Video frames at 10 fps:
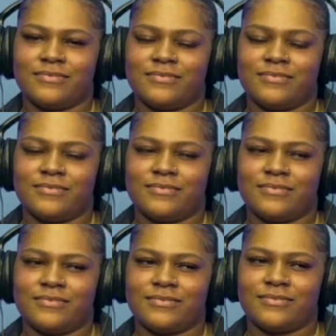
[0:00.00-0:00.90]

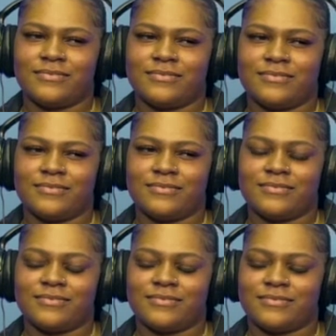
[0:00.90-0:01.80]

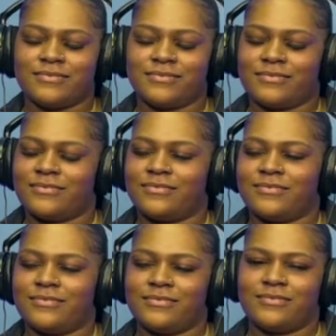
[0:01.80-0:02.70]

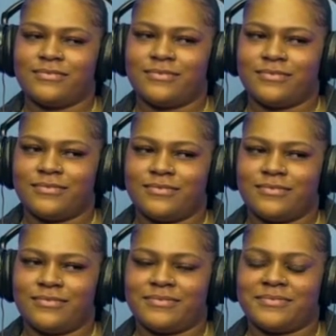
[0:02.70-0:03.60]

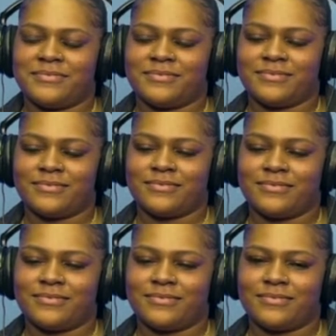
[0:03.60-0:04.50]

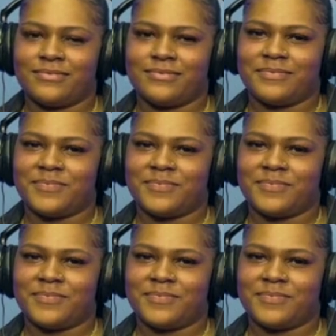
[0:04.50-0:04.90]
(silent)